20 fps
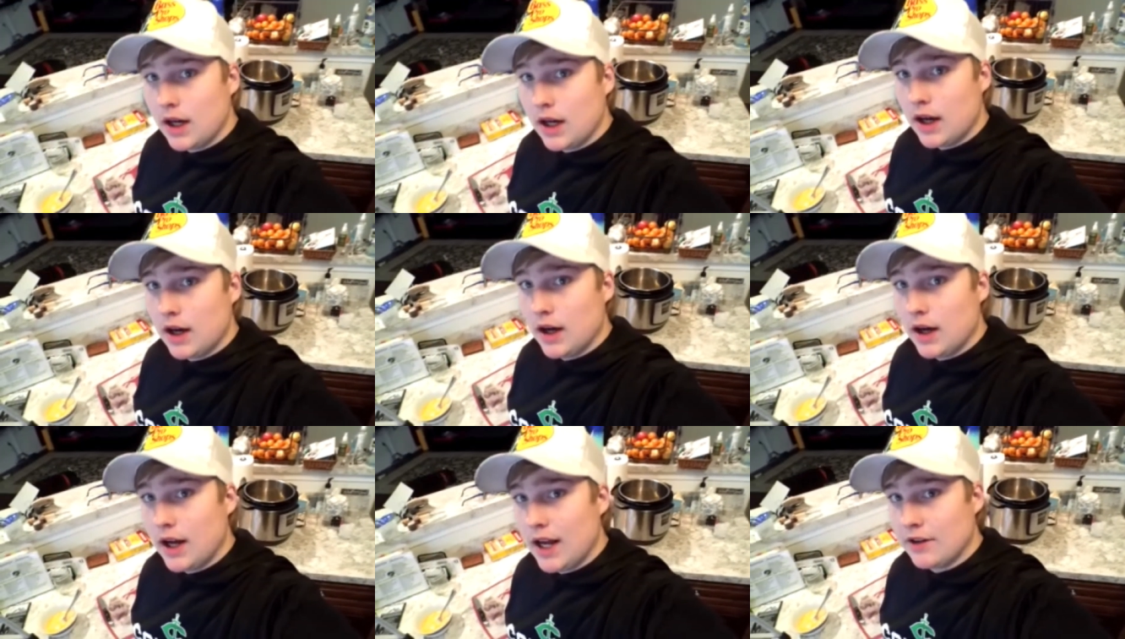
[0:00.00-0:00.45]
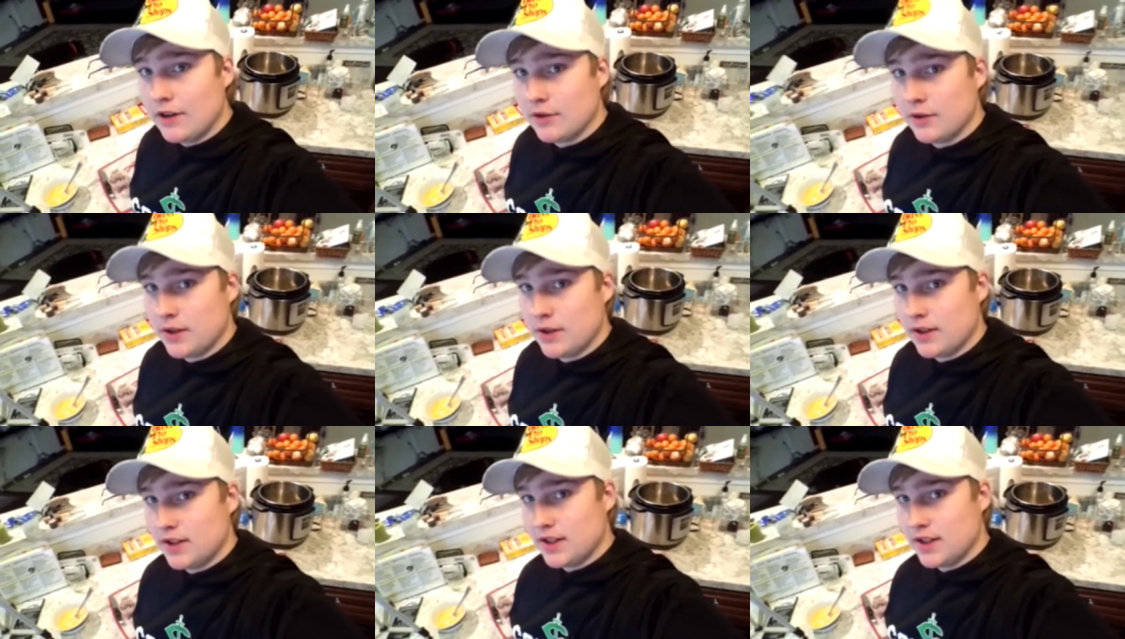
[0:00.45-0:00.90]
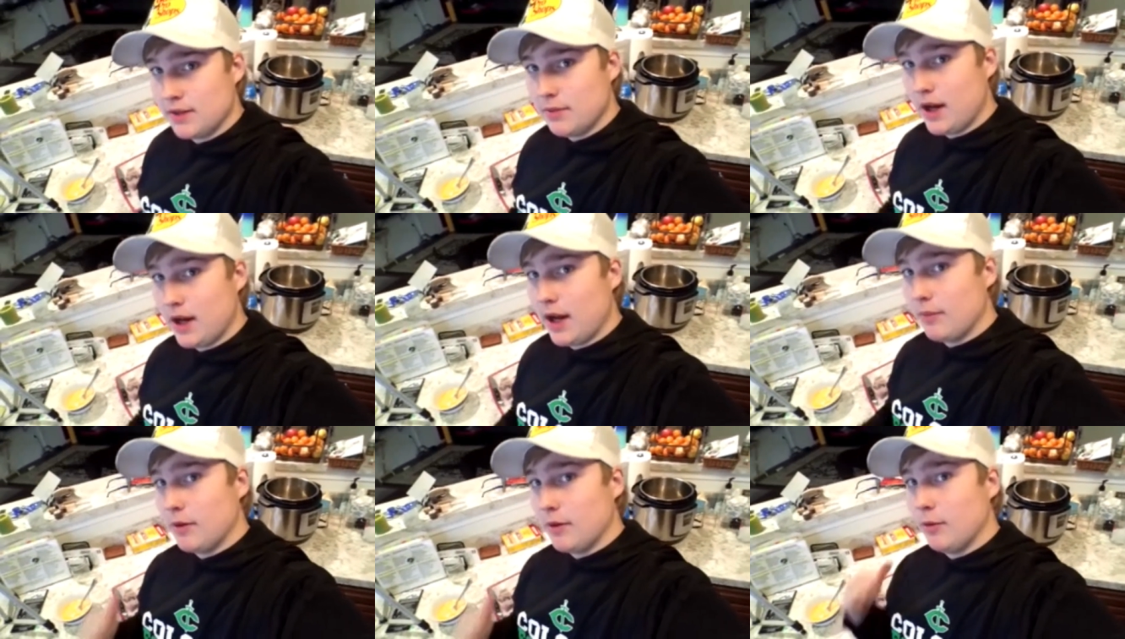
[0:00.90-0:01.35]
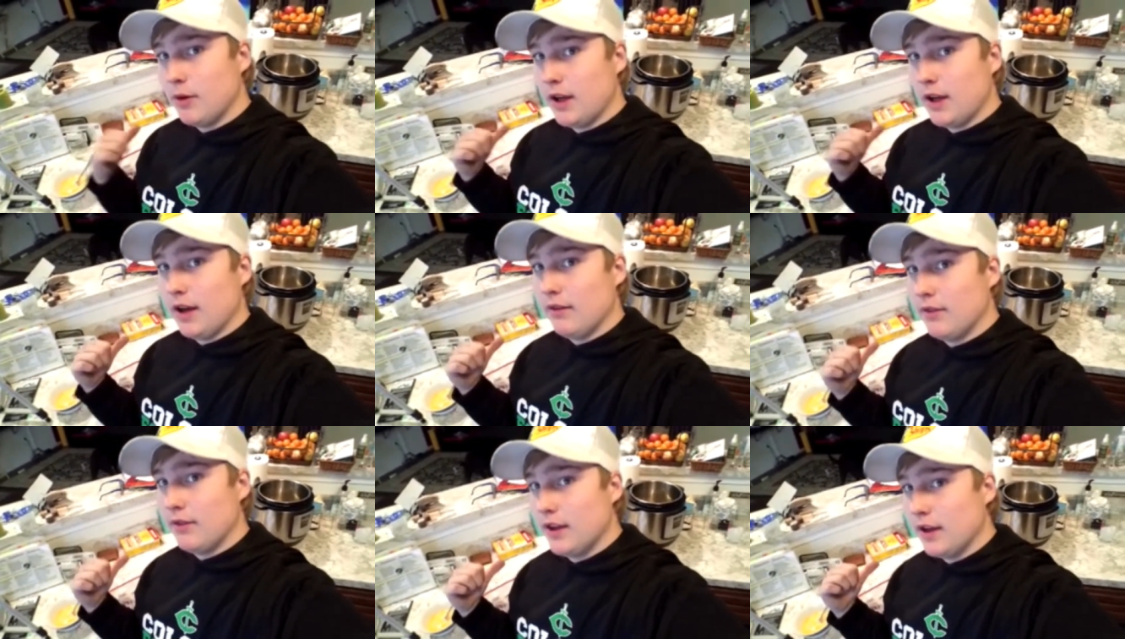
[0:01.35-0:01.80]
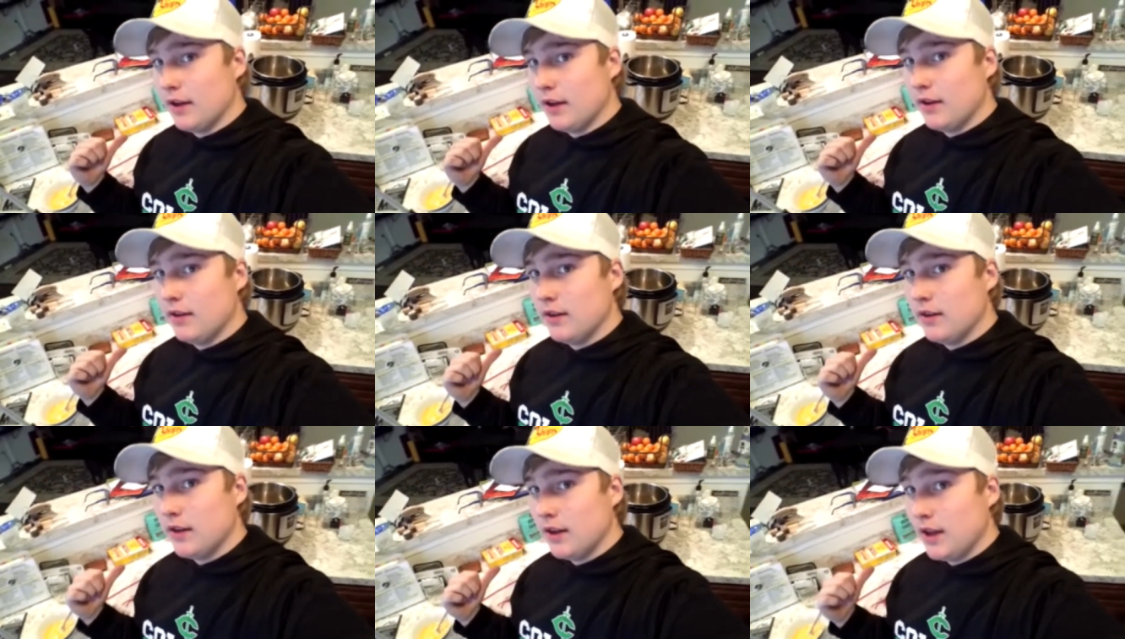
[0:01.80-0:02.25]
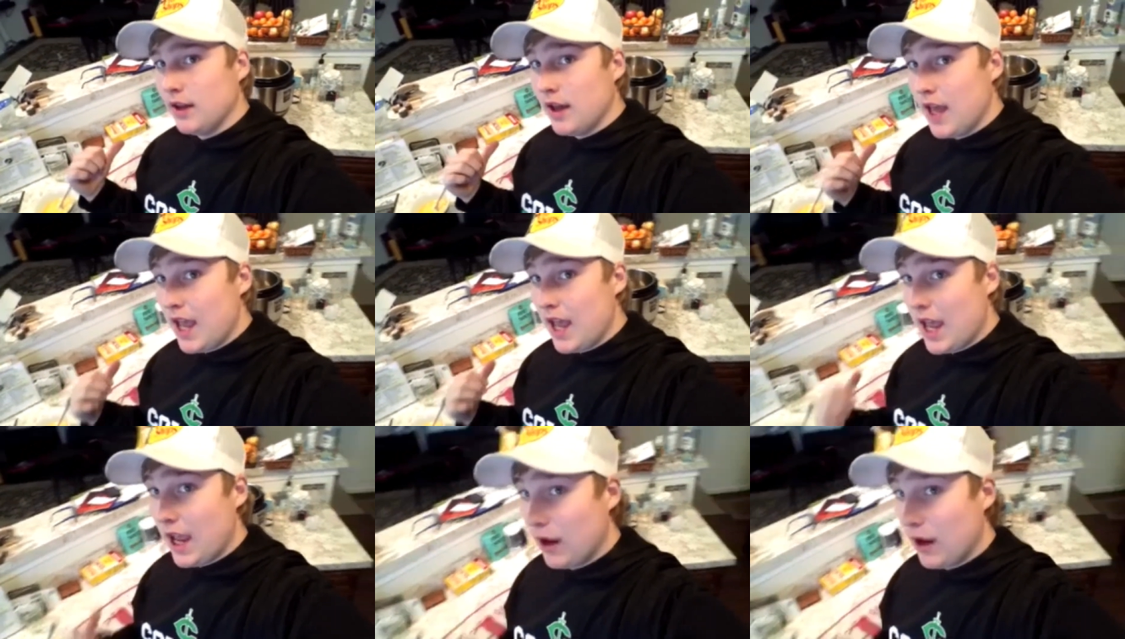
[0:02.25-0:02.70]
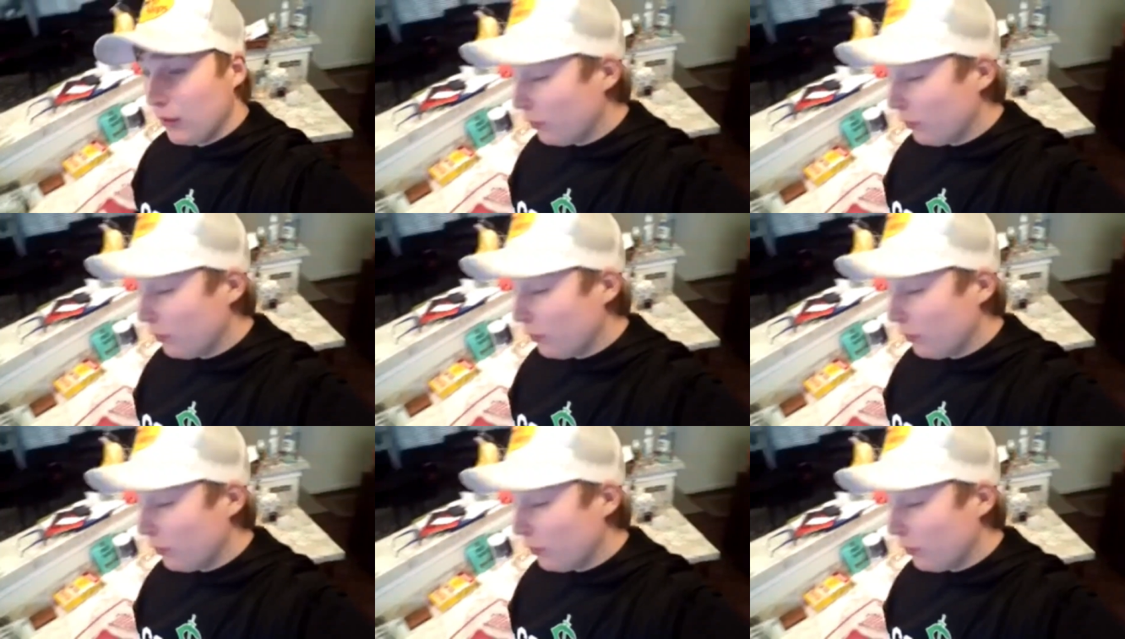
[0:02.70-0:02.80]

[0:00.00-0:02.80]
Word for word: Uh, as you can see behind me, we have the egg